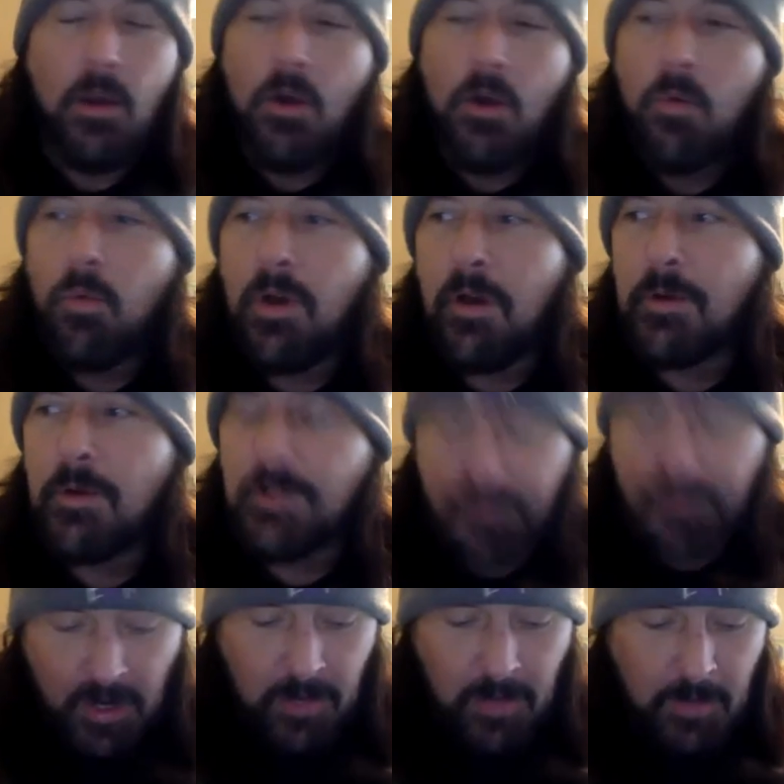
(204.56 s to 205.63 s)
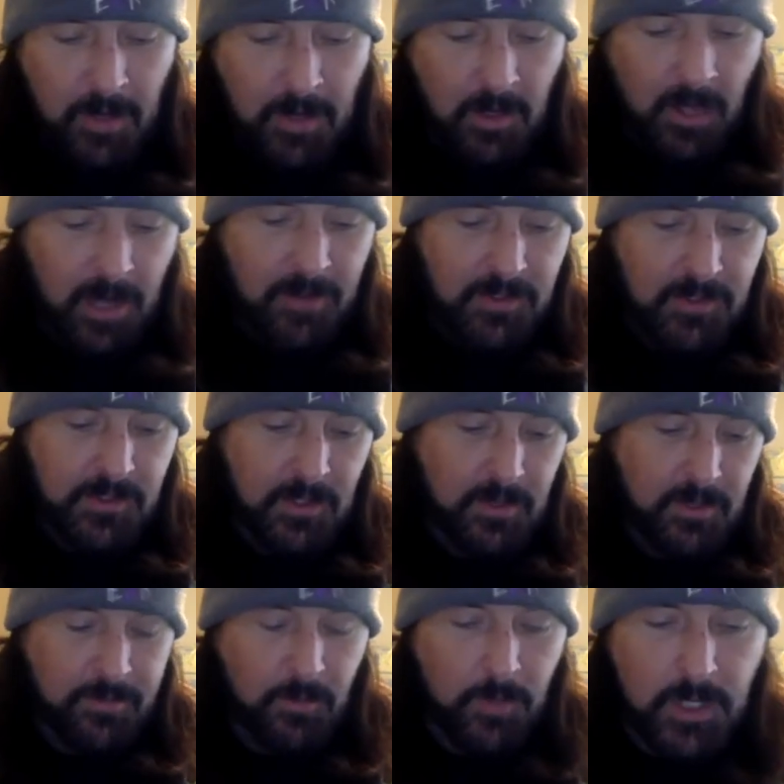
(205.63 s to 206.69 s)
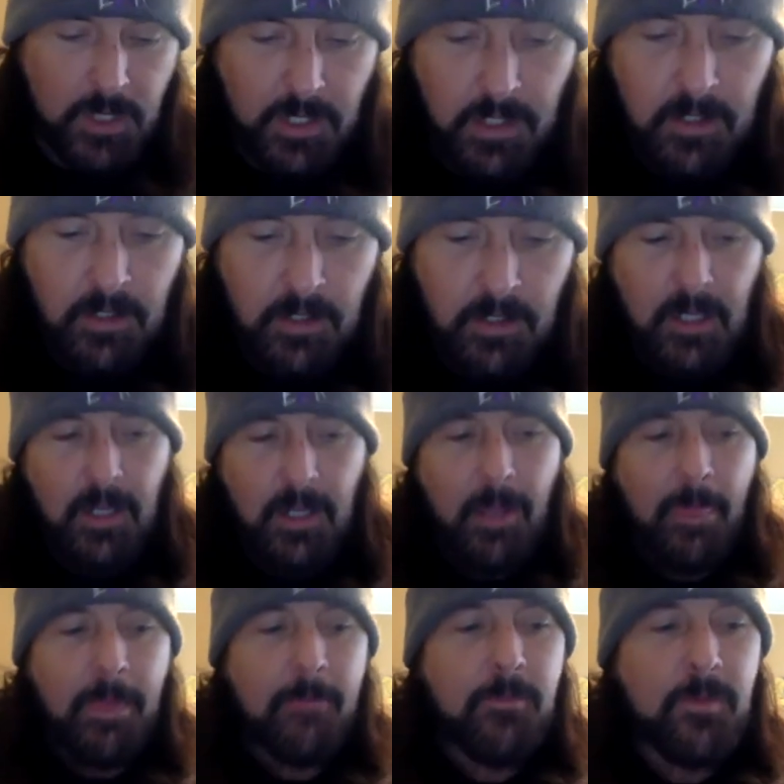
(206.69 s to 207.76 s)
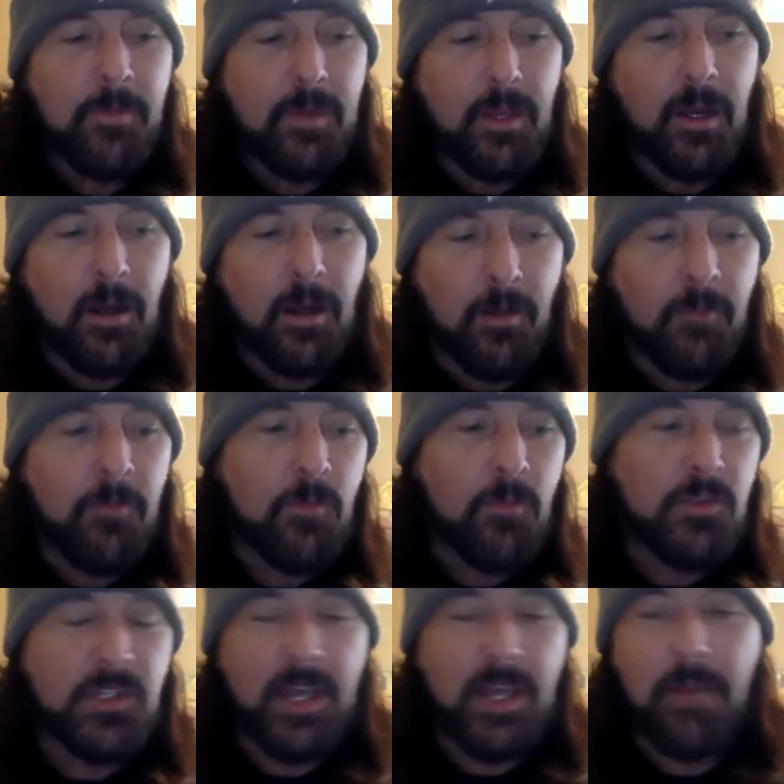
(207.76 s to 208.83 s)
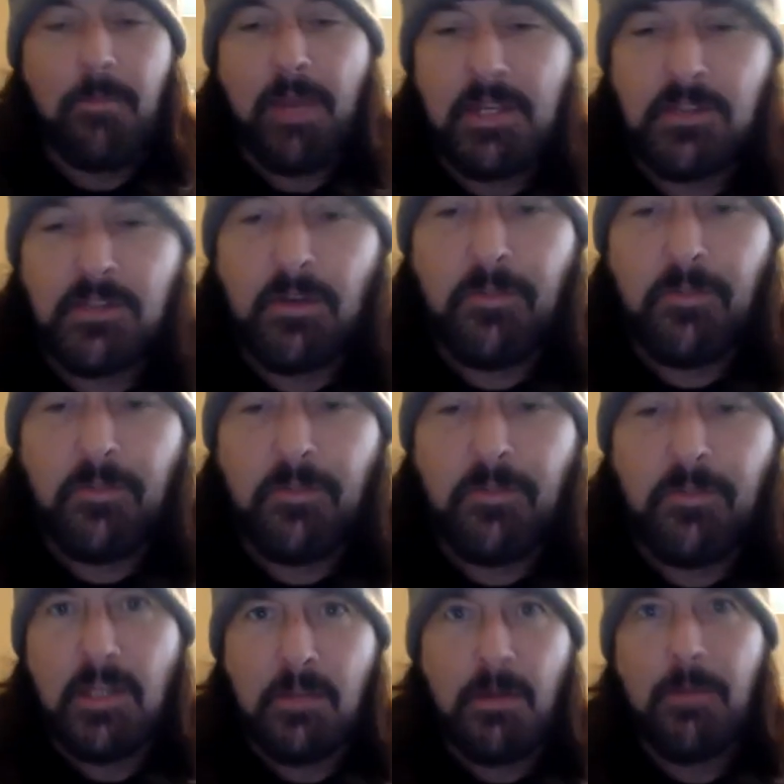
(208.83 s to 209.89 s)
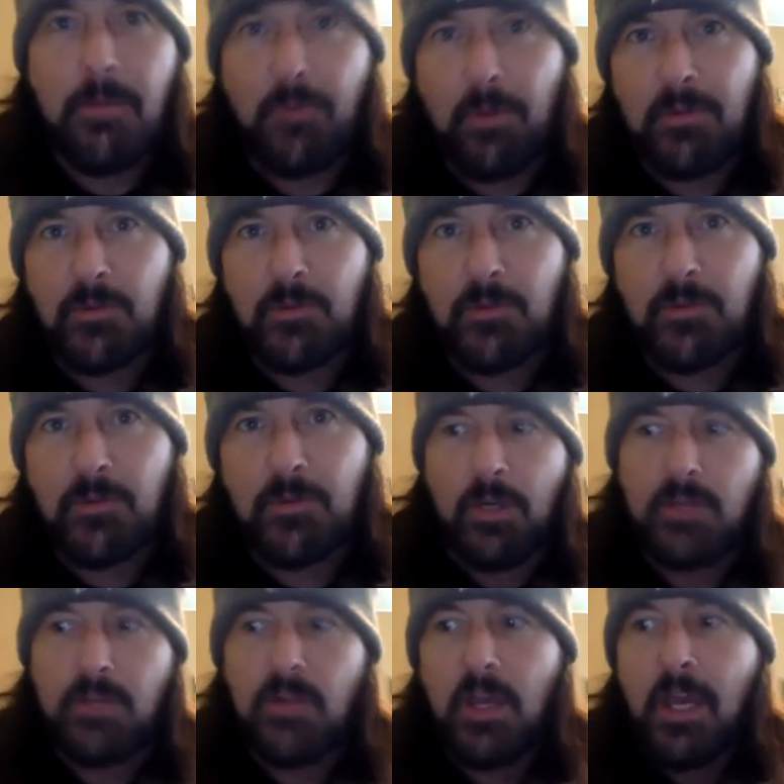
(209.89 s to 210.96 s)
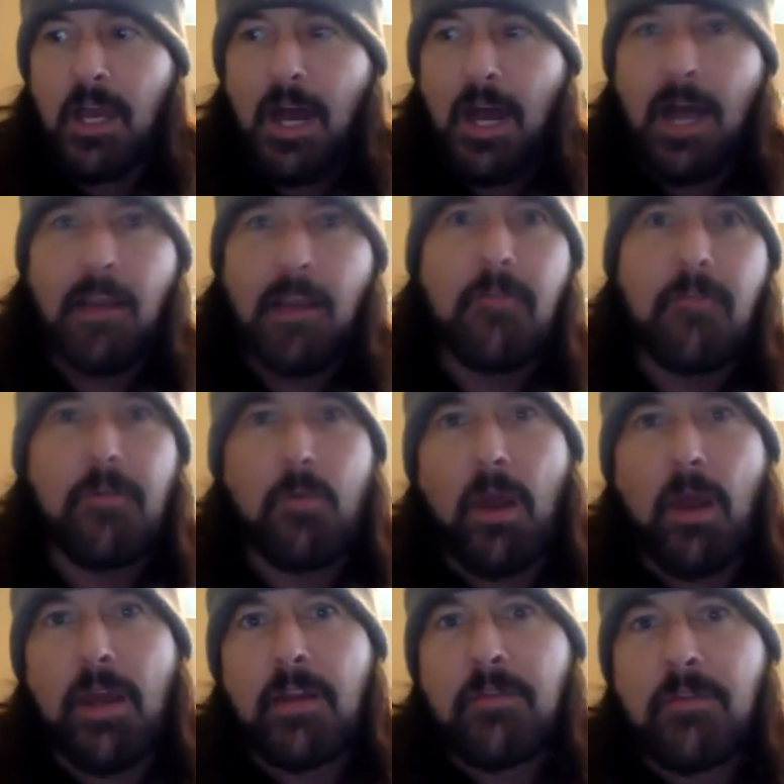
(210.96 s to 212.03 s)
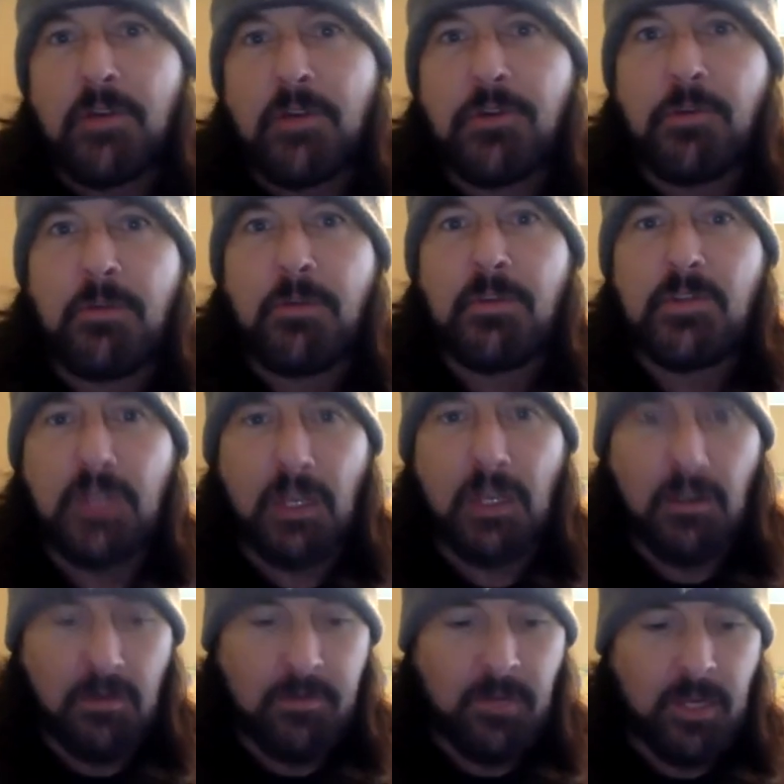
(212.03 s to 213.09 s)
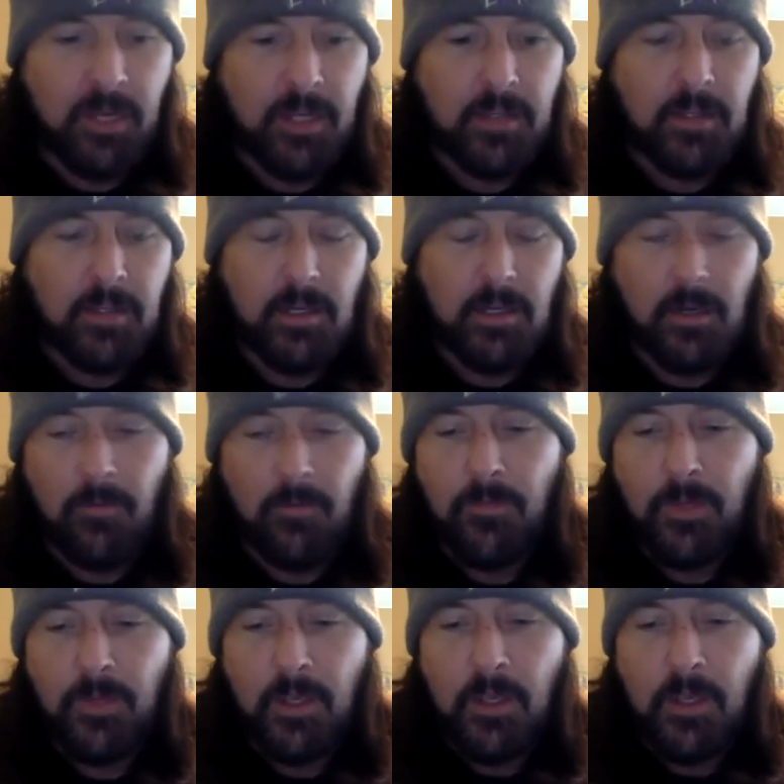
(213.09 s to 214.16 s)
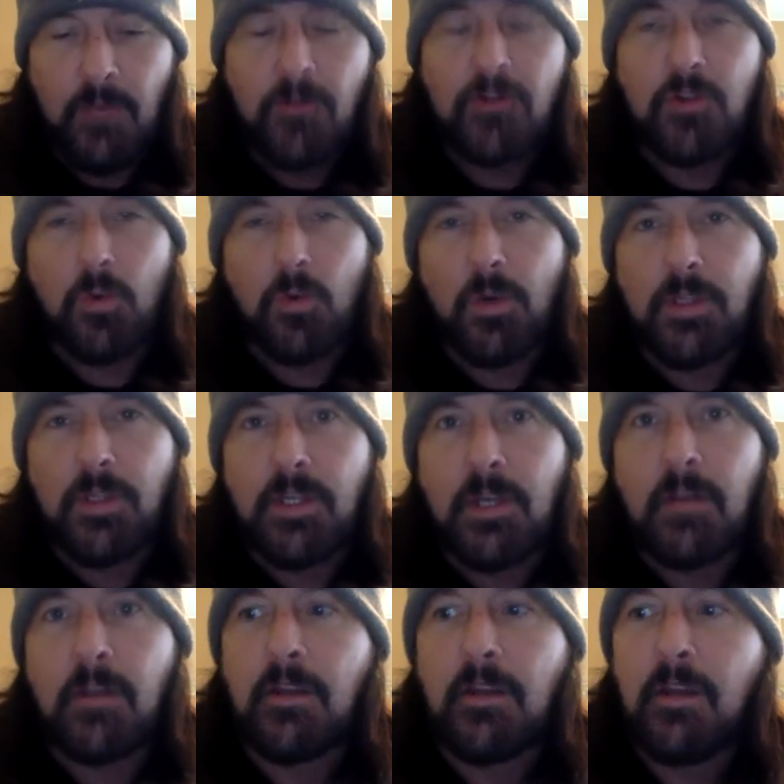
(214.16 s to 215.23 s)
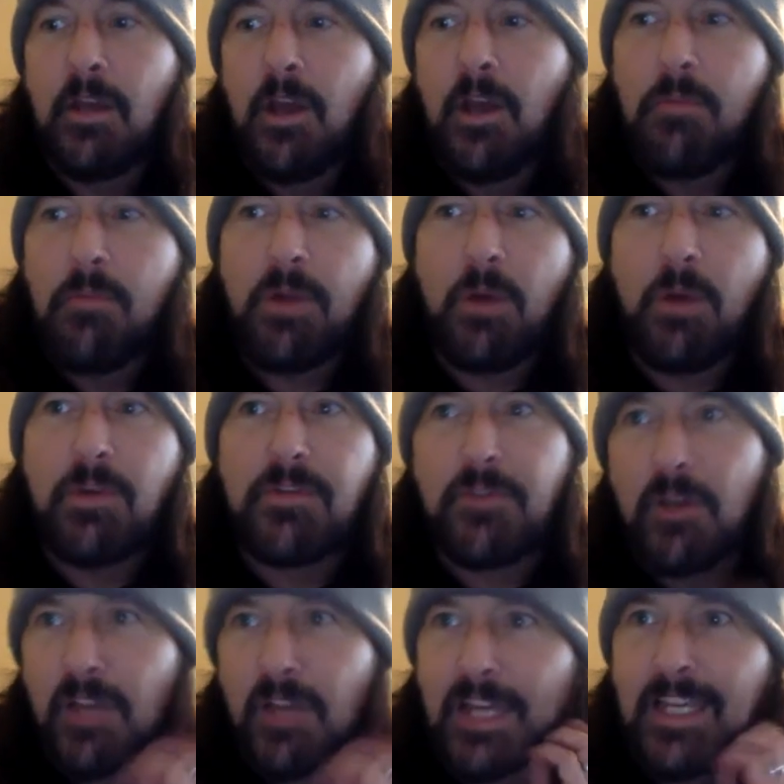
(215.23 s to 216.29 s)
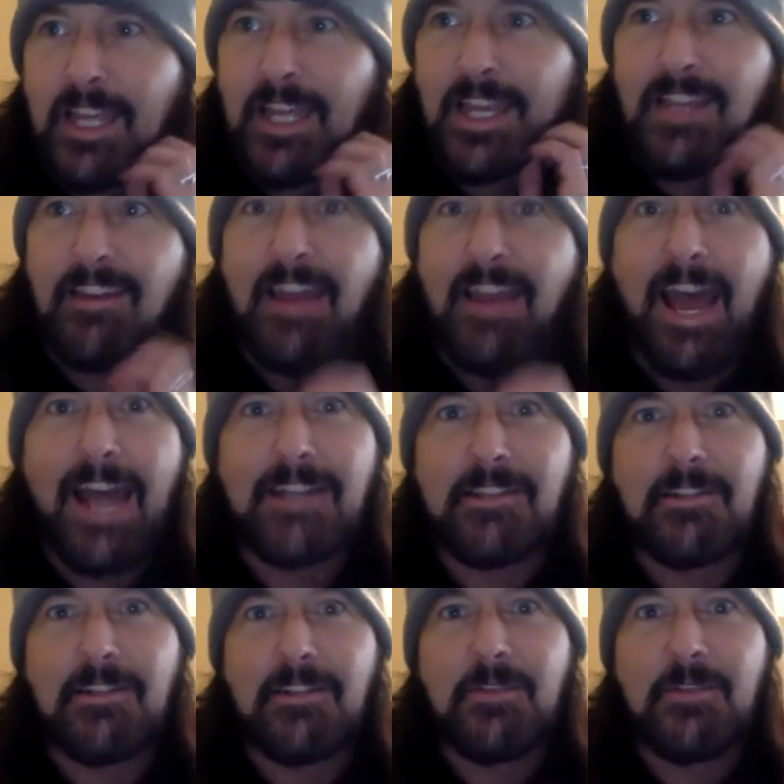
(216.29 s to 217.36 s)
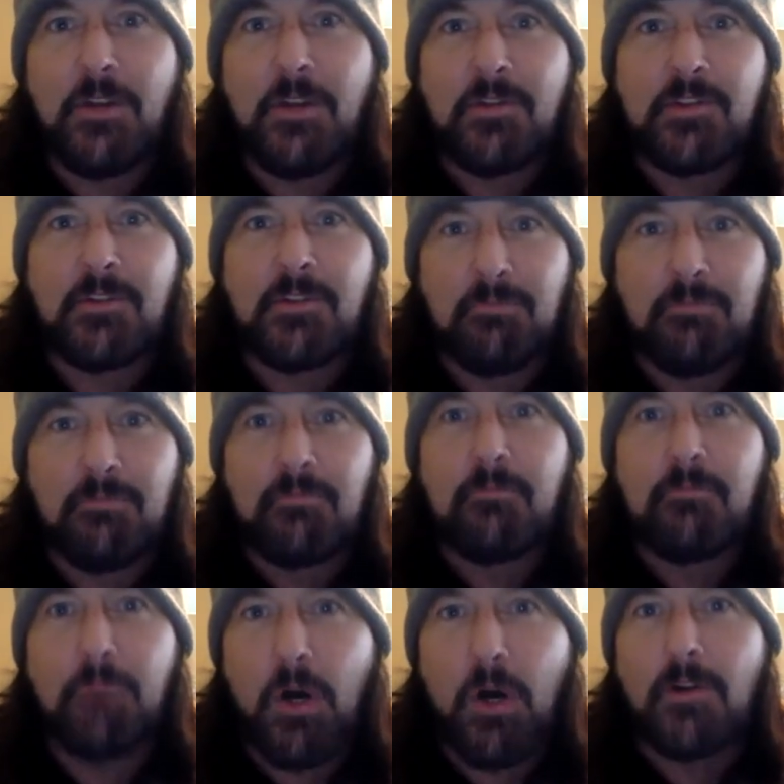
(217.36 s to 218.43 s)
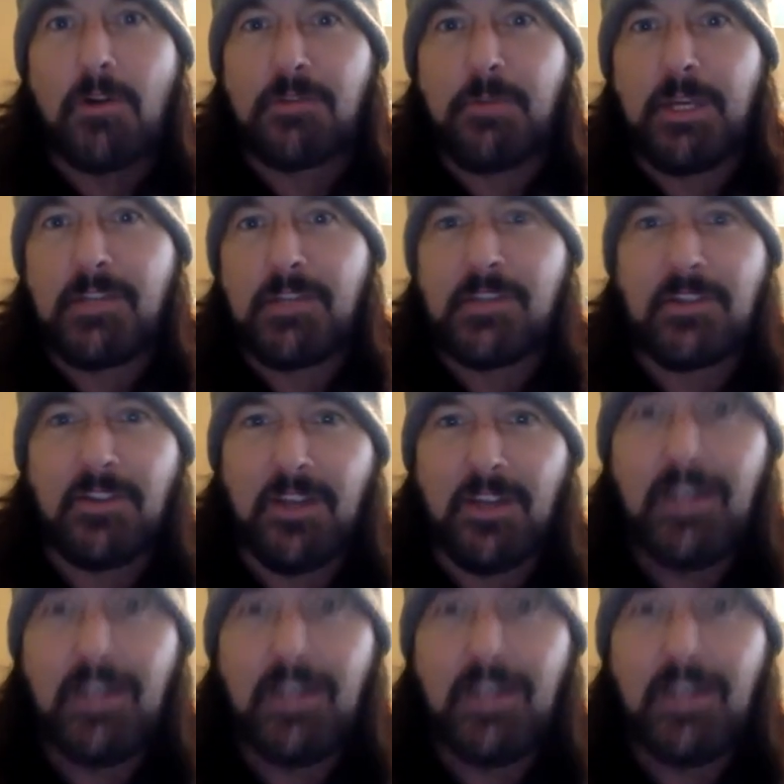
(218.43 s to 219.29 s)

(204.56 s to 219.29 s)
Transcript: Well, it was funny, man. A lot of the stuff that we did was kind of based off the idea. My premise was always, I love the writing of country music. I love like the storytelling, but I always felt like it lacked, some balls, basically.